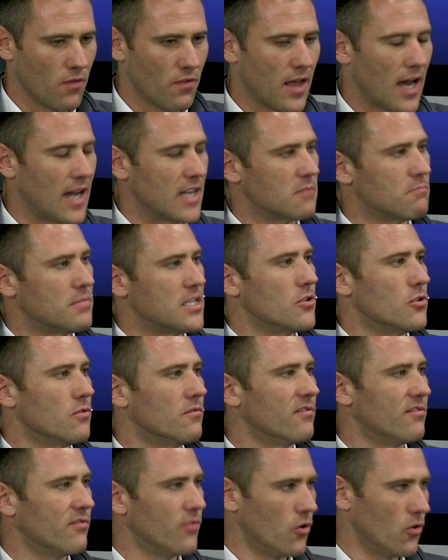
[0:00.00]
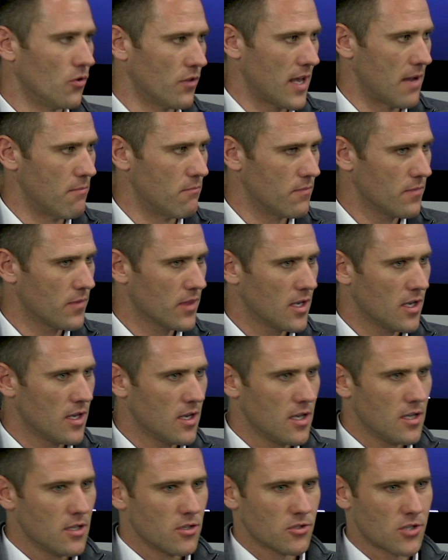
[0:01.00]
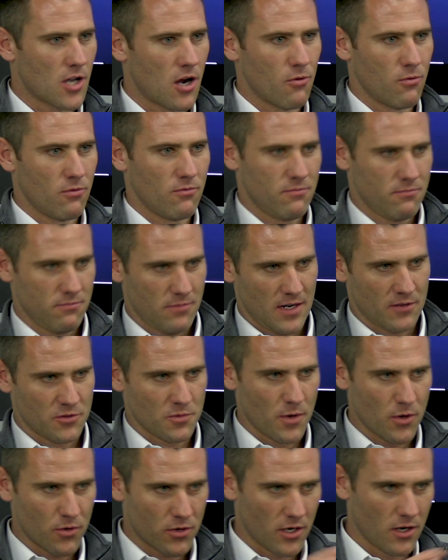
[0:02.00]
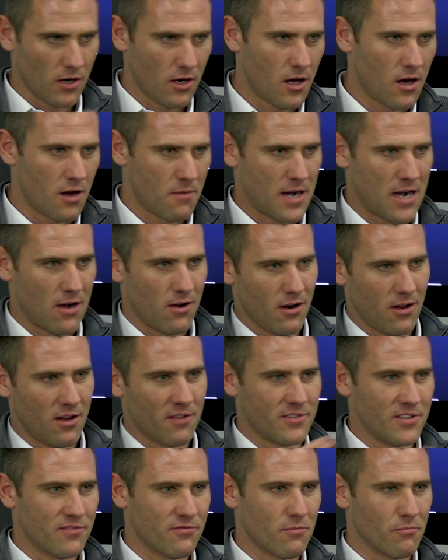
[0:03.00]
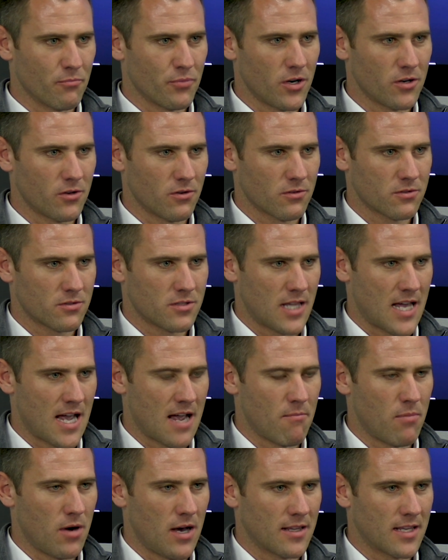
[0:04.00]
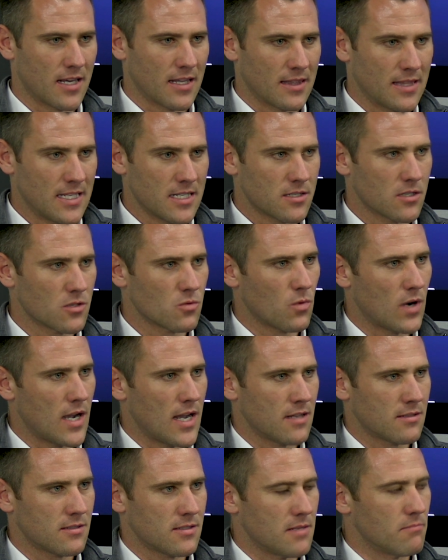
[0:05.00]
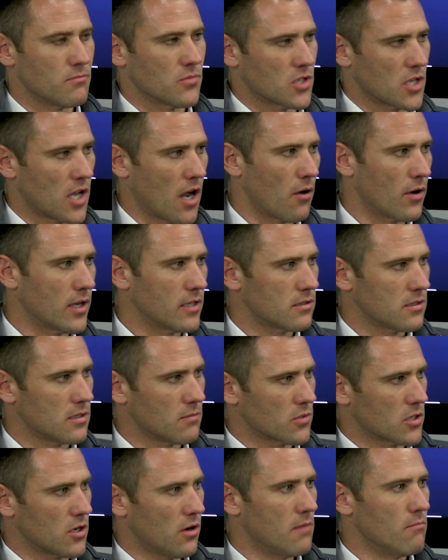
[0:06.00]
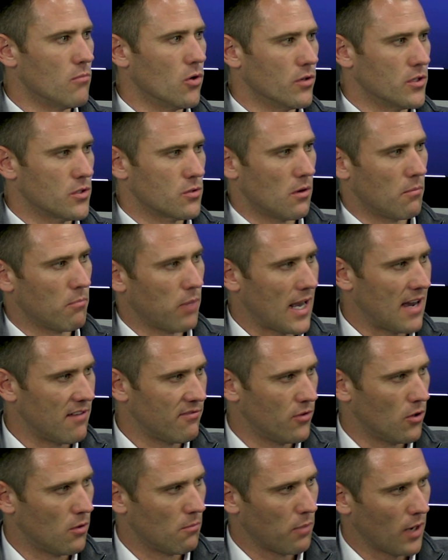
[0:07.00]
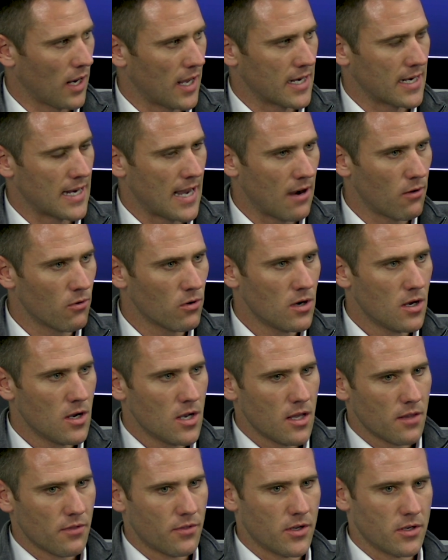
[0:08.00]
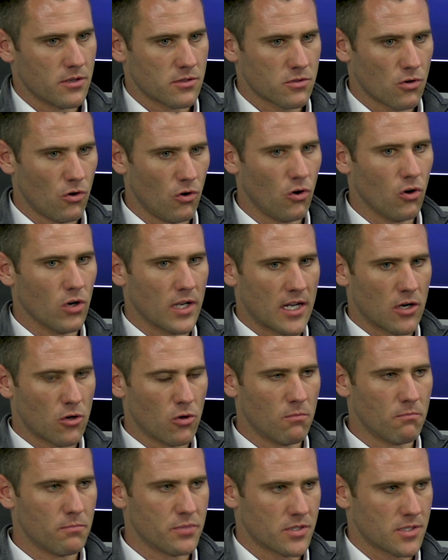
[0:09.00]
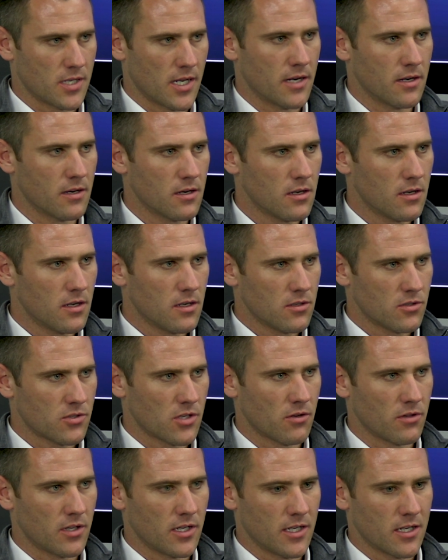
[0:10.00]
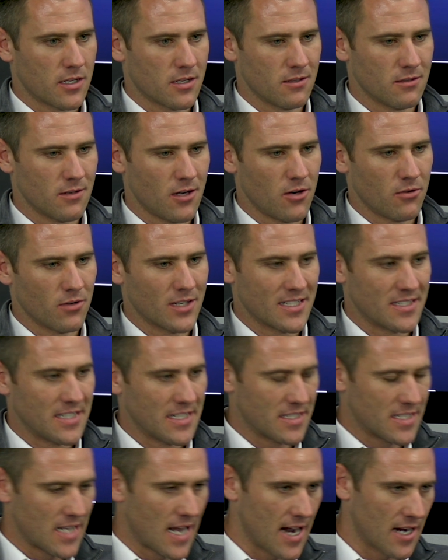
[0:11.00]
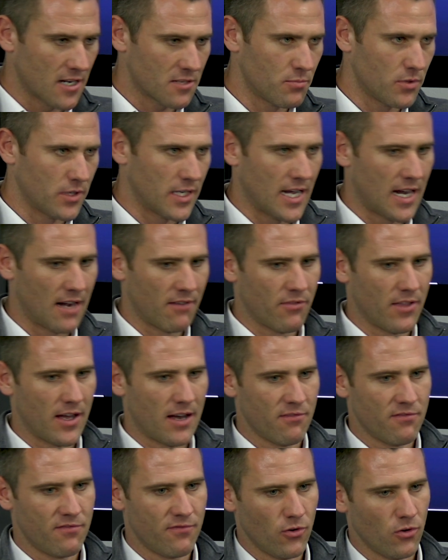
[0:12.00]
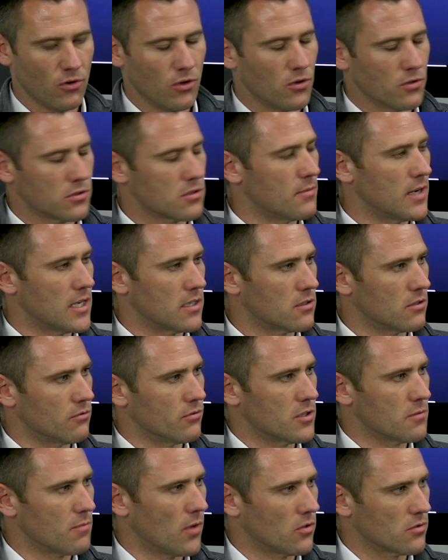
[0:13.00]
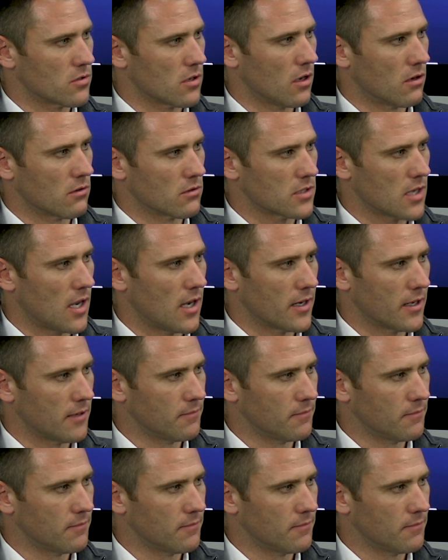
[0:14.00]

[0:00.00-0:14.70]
on that. It's been done for them. So I've spoken a lot about a lot of different products there, but I think this is where SIM's going. SIM's going more into a platform play now that's all encompassing, so that you can not only detect, but you have that full automated response alongside